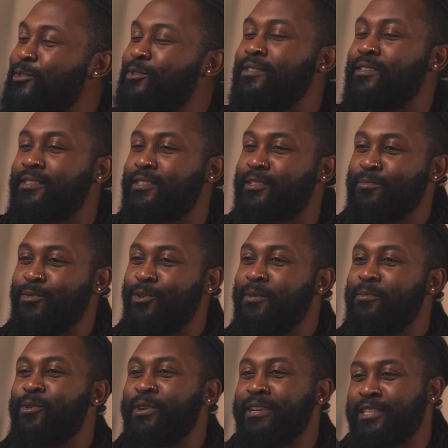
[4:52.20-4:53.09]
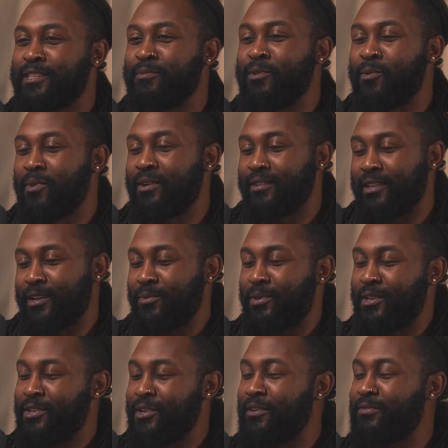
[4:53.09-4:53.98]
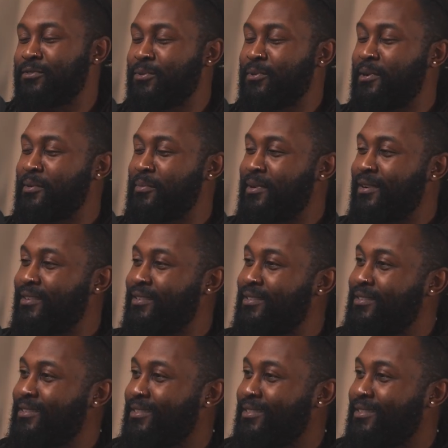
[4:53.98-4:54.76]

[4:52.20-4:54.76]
do the smaller, more intimate one. That way you don't have to worry about